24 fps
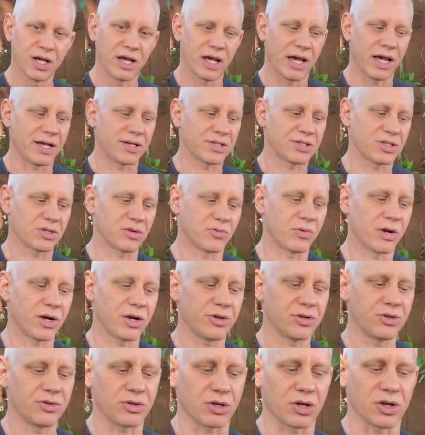as to where
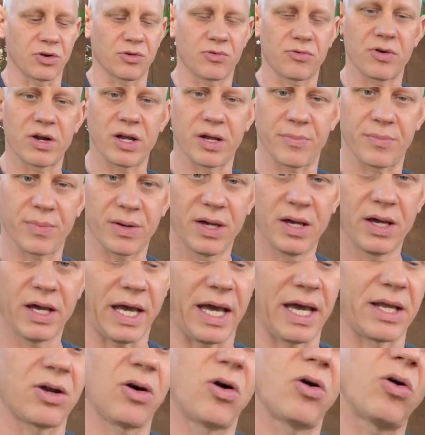you can grip
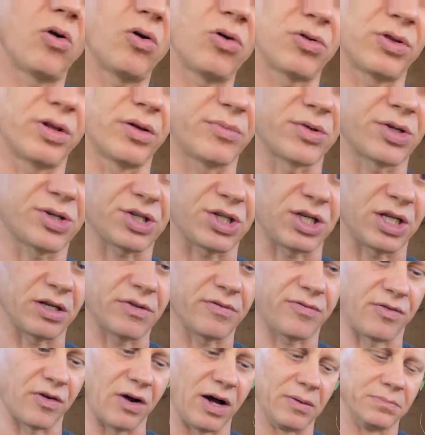and hold the machine
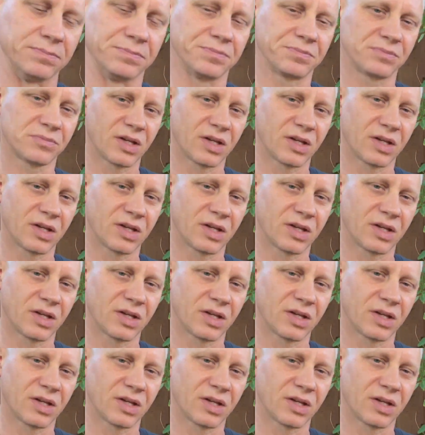from.